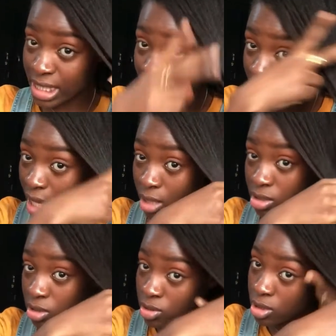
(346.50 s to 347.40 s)
learning how
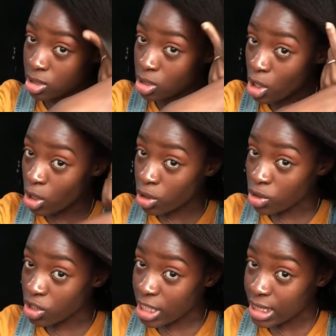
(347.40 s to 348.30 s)
to do this,
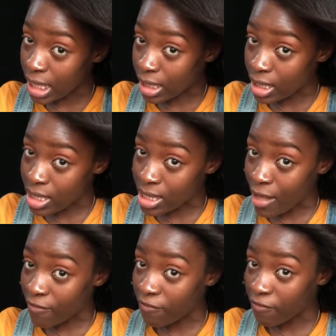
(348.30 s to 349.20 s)
just take this
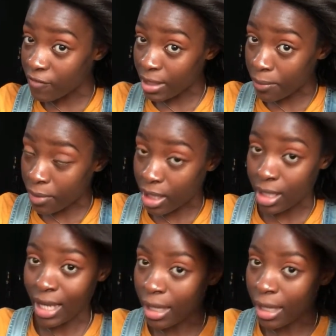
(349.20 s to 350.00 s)
and flip it.